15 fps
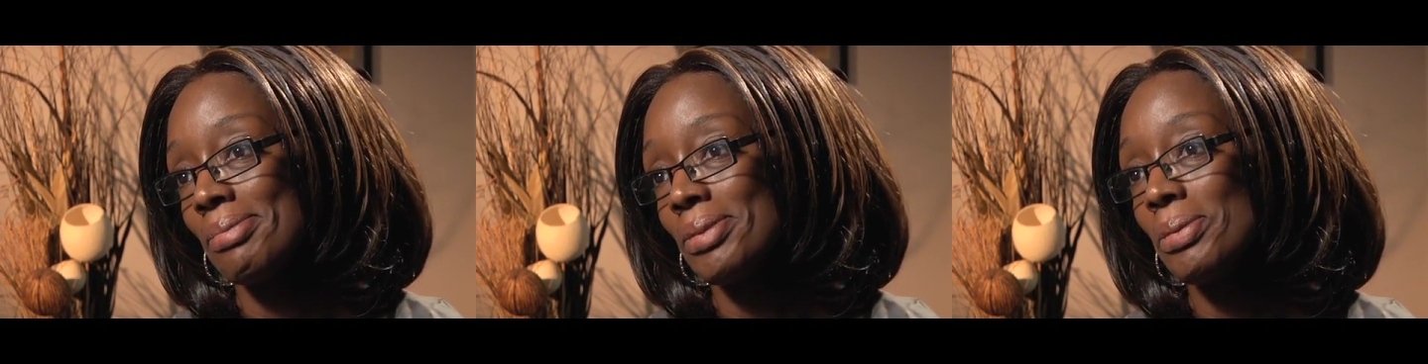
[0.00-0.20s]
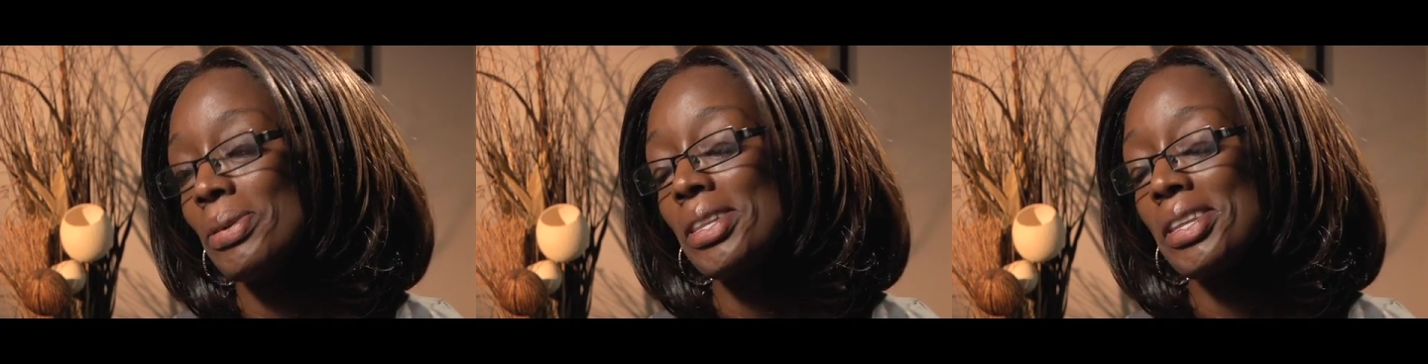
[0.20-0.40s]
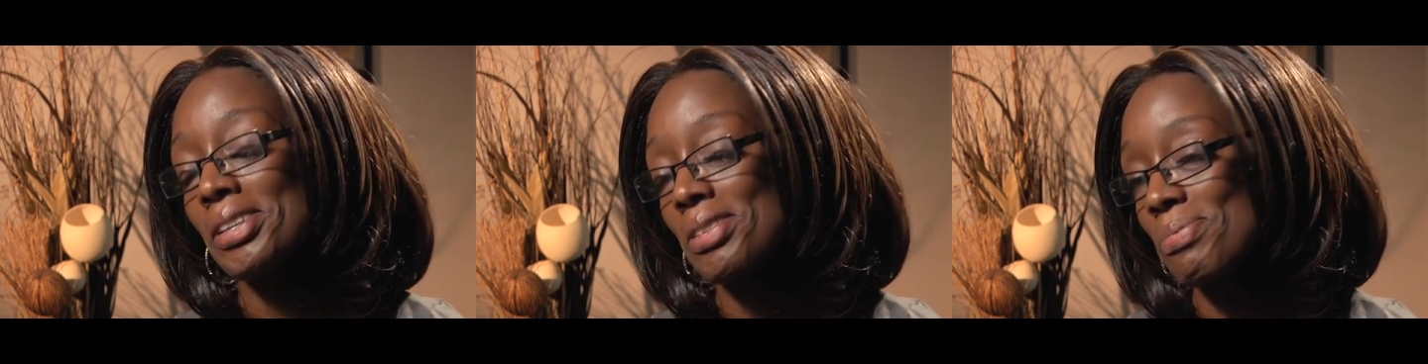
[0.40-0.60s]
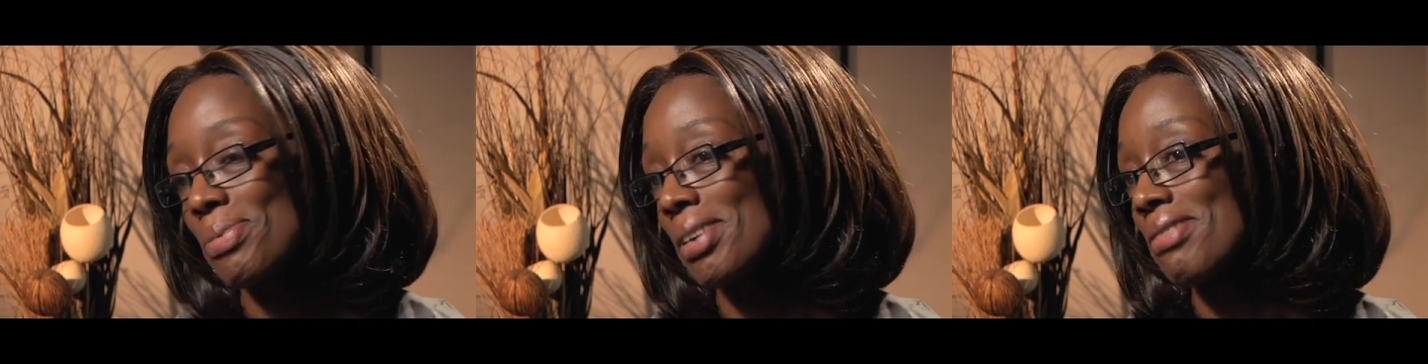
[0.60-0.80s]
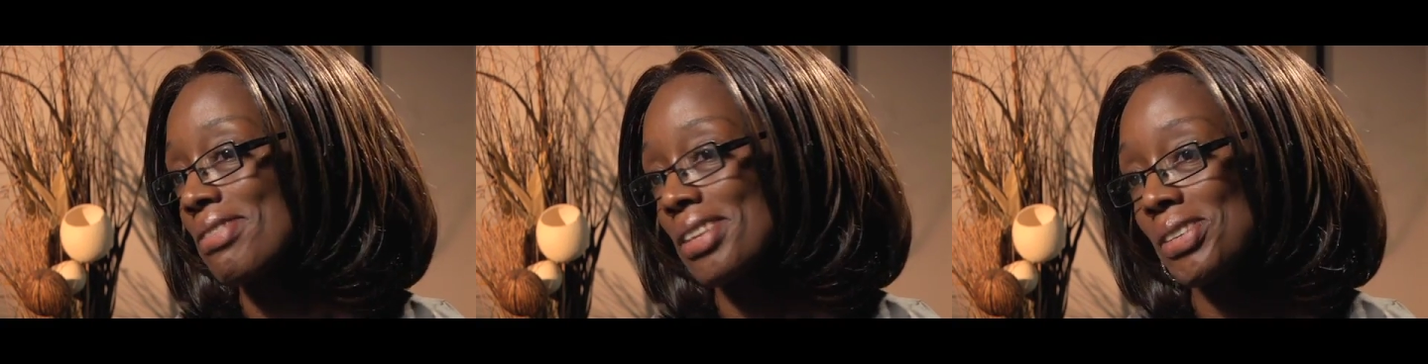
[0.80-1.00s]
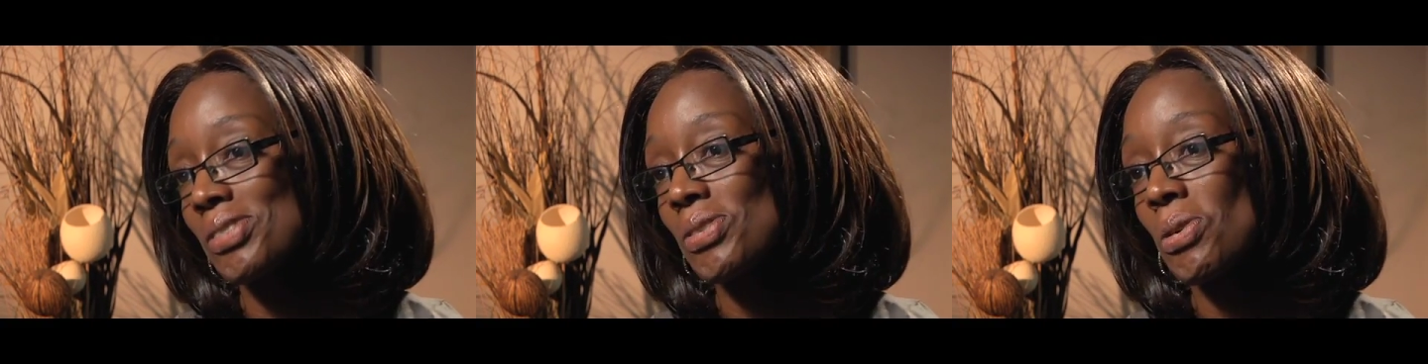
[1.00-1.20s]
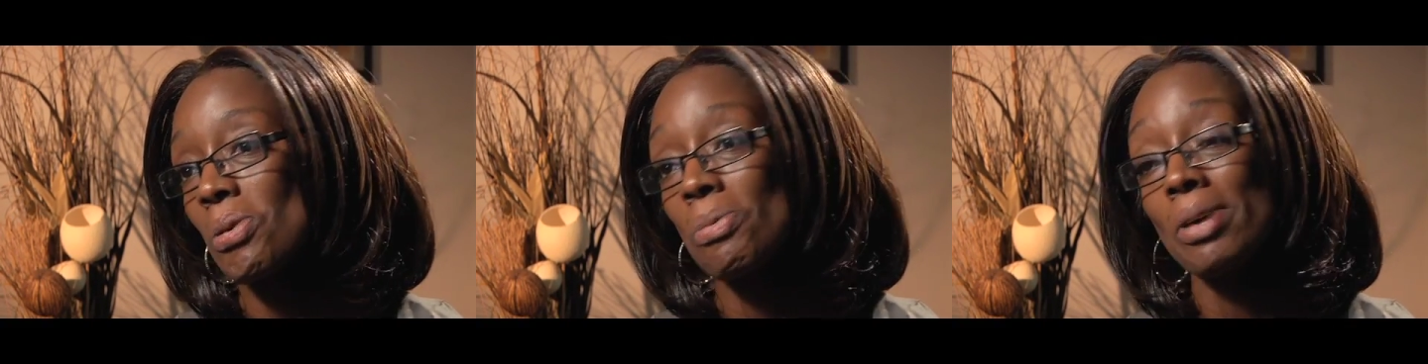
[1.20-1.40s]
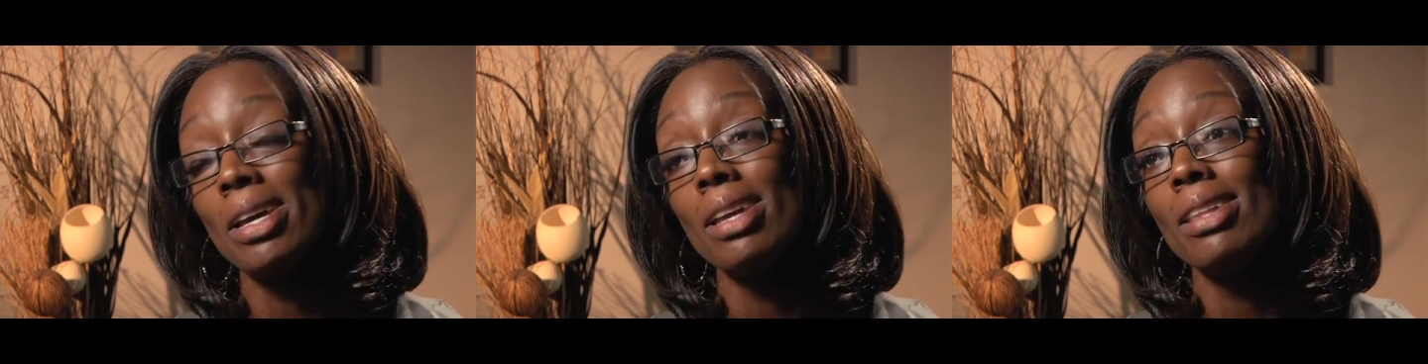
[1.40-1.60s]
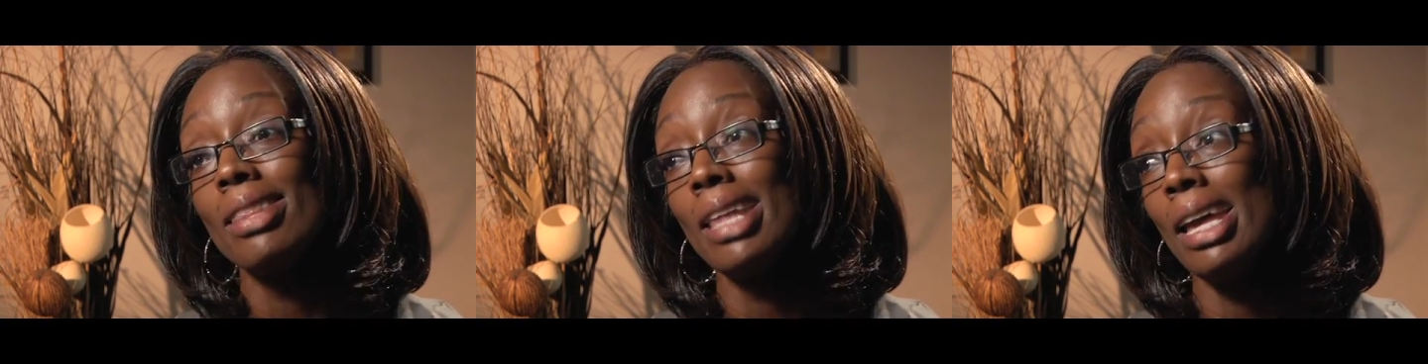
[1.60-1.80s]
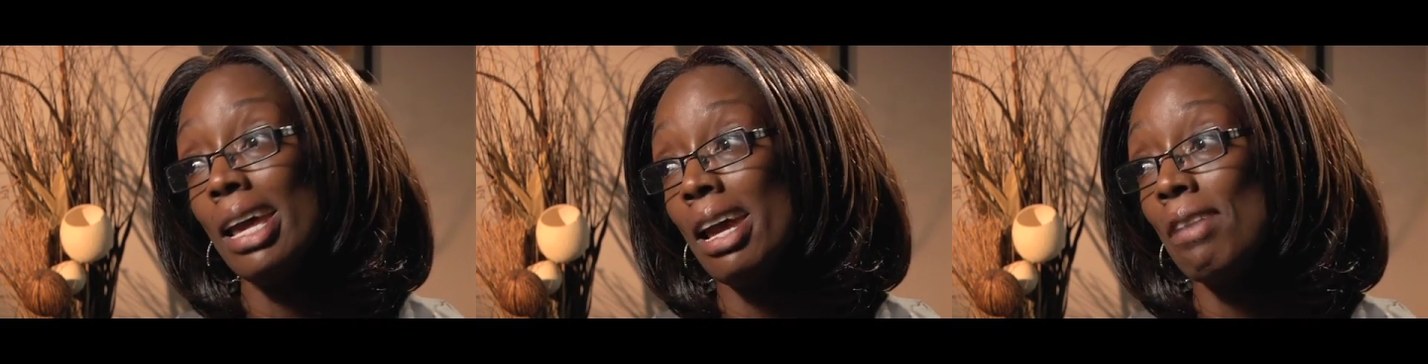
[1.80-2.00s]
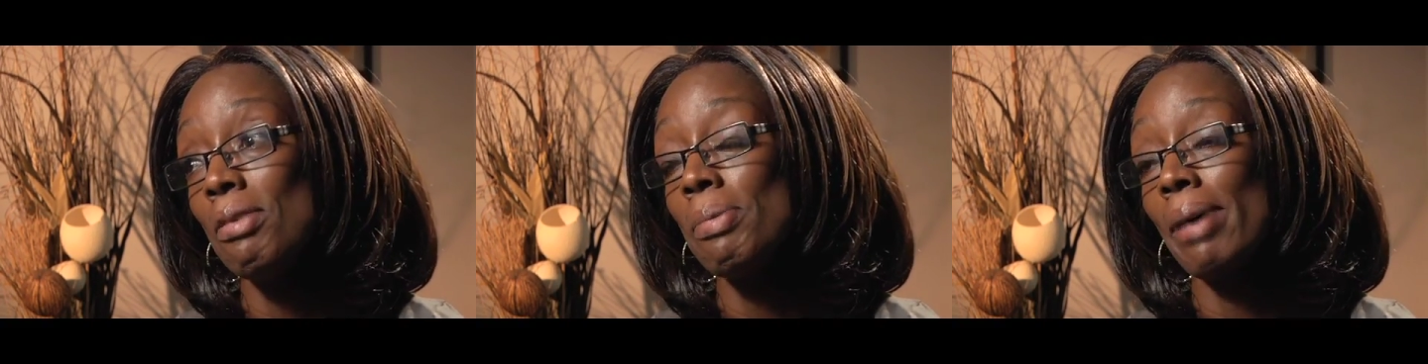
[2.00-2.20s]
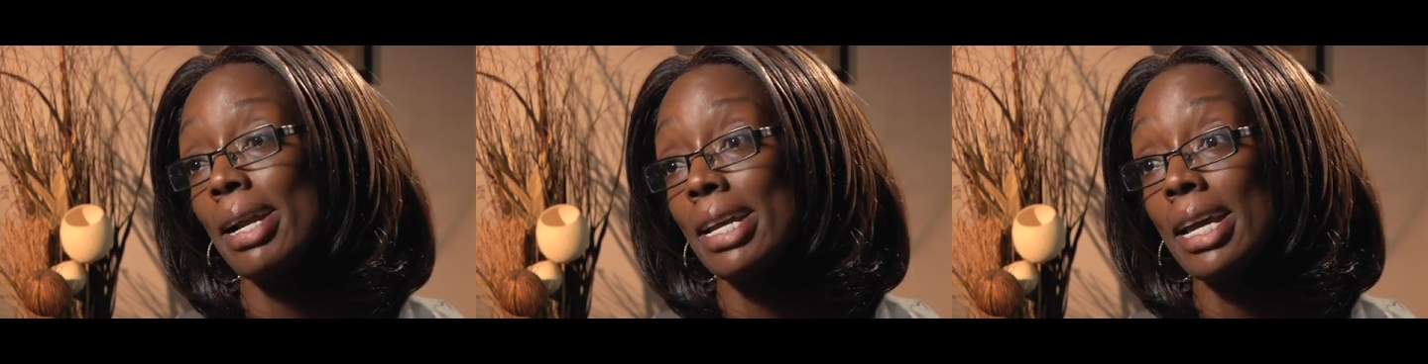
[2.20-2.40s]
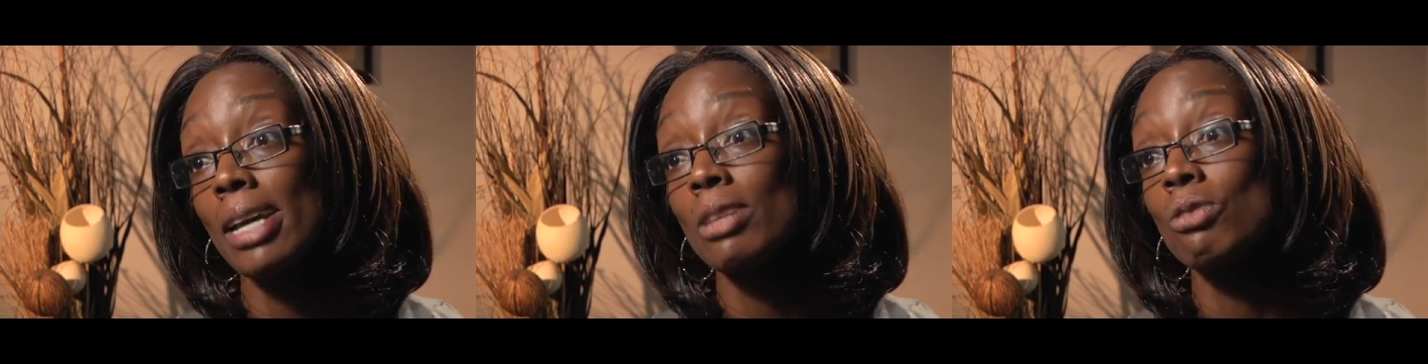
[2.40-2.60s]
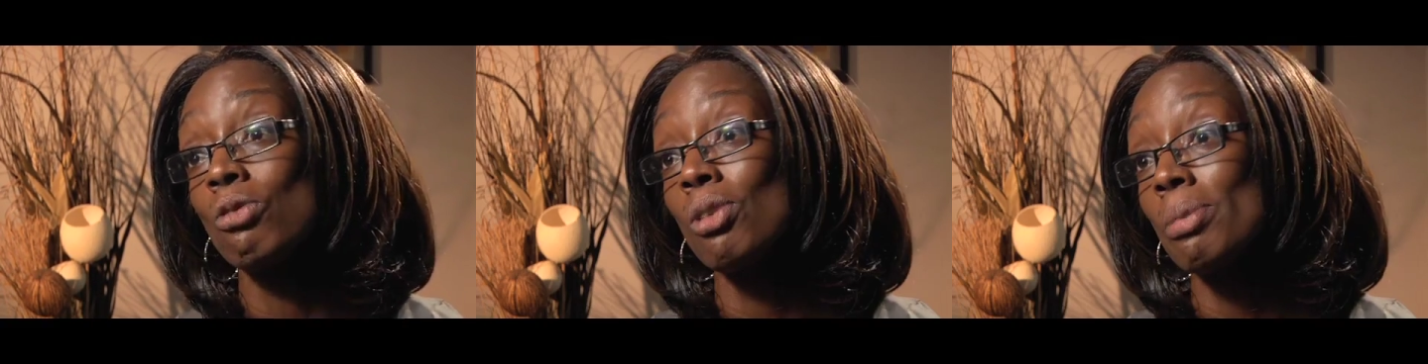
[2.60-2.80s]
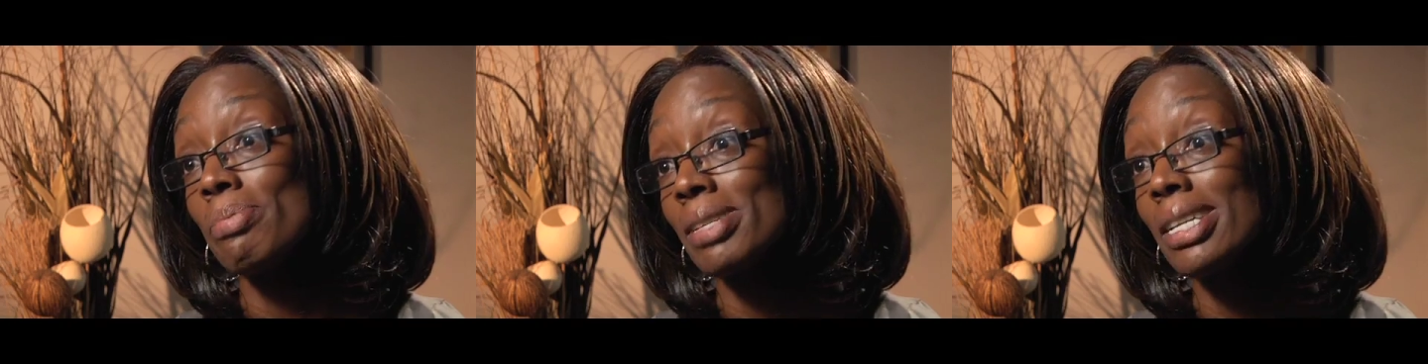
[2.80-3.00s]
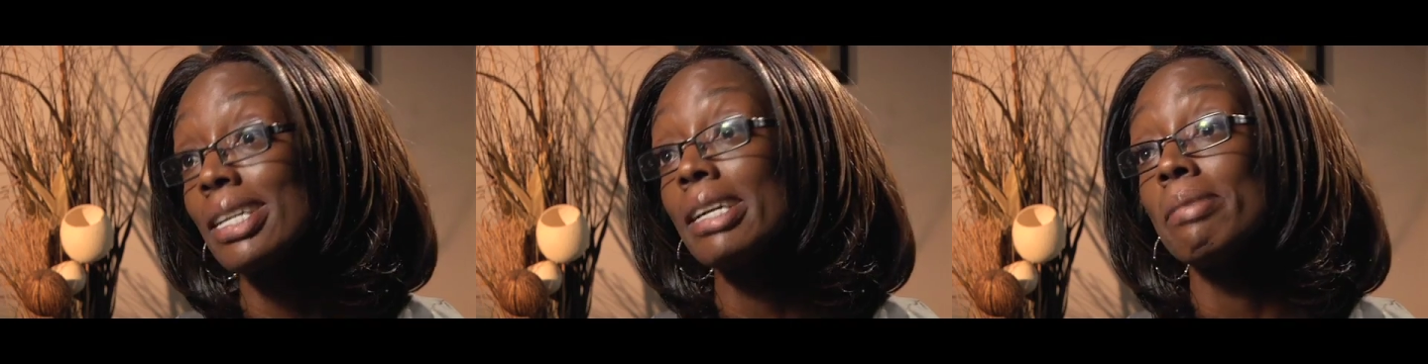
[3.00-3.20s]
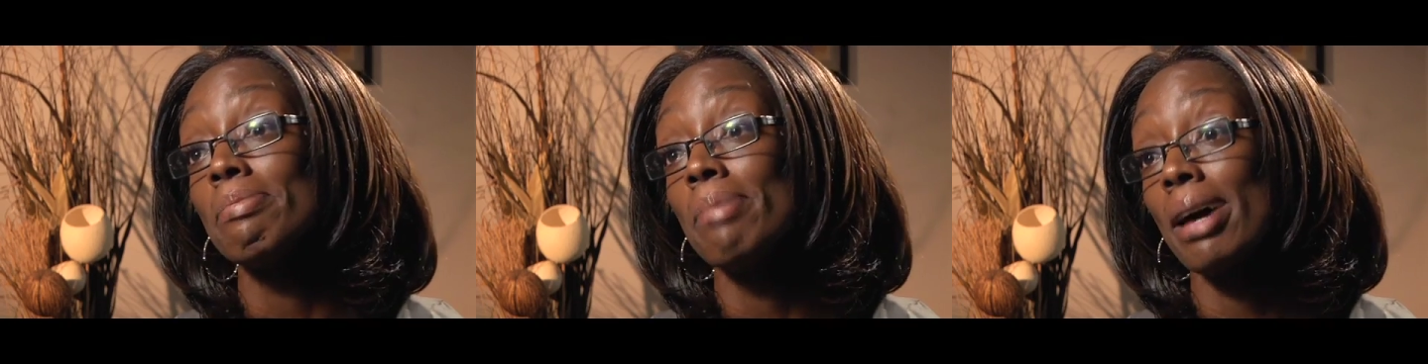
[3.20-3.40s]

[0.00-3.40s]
Where there's breath, there's hope. Everybody has room to get